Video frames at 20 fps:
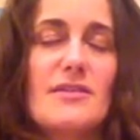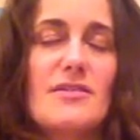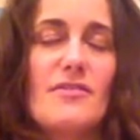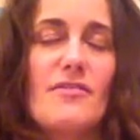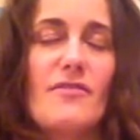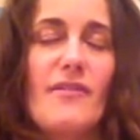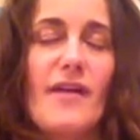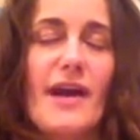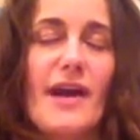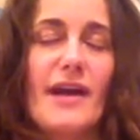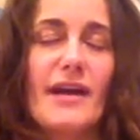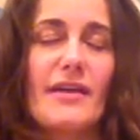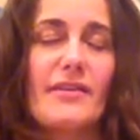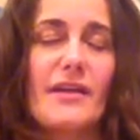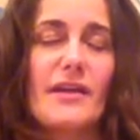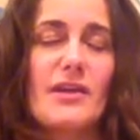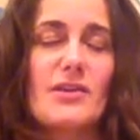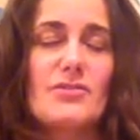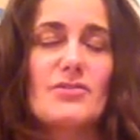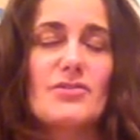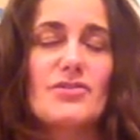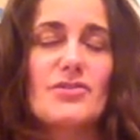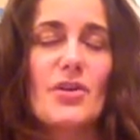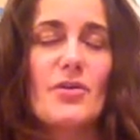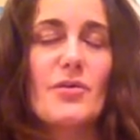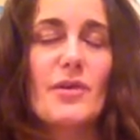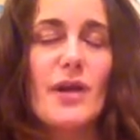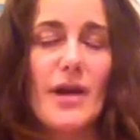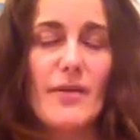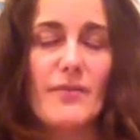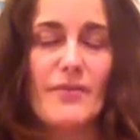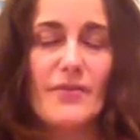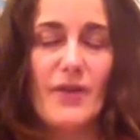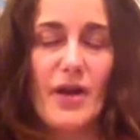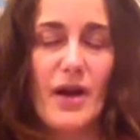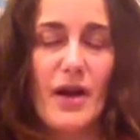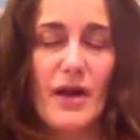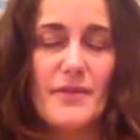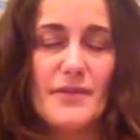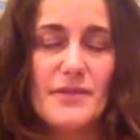the fact that you showed up
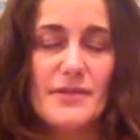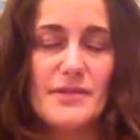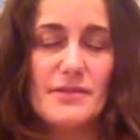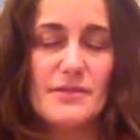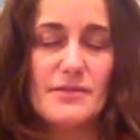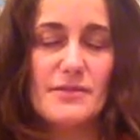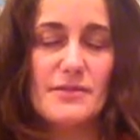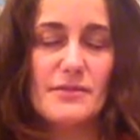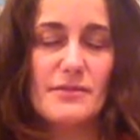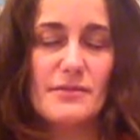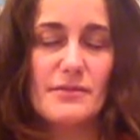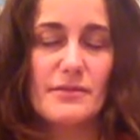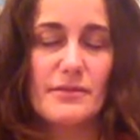on this